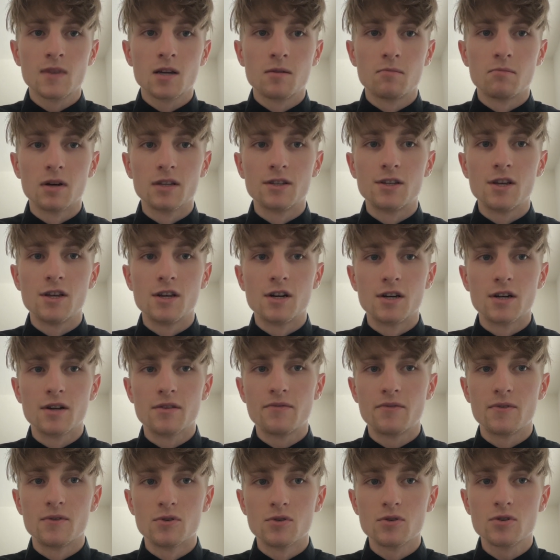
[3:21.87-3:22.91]
but he
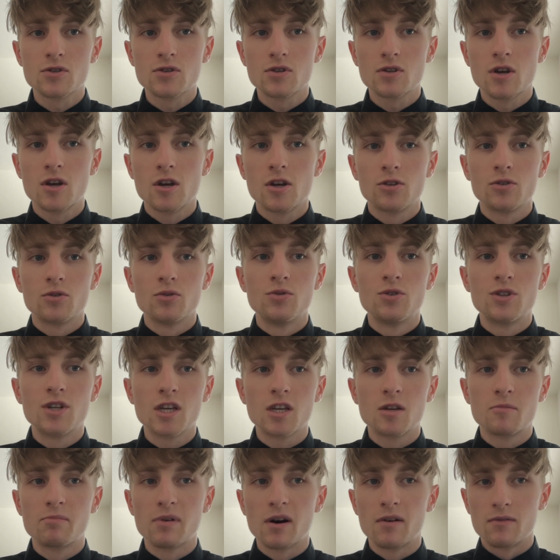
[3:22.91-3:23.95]
refused to
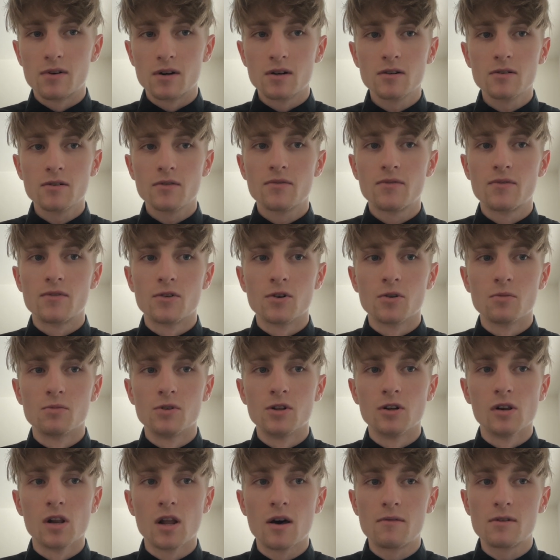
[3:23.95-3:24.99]
take power from
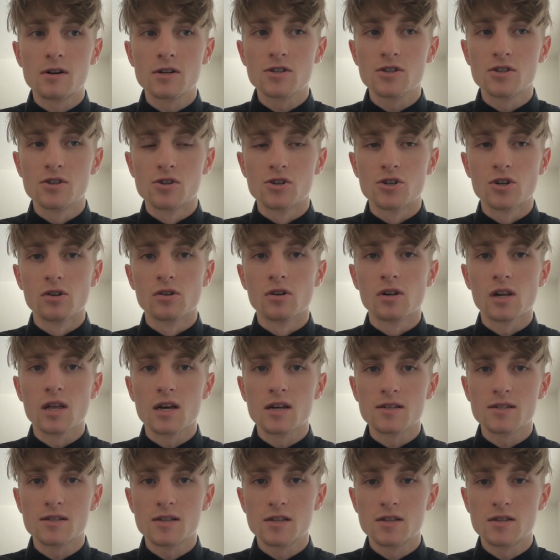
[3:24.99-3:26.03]
the lower social
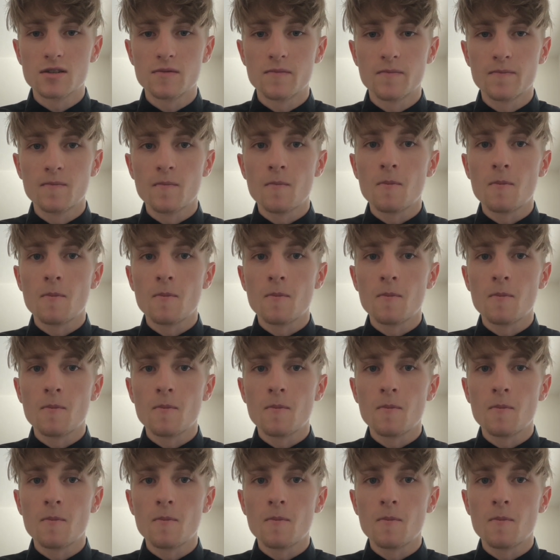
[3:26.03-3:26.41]
classes.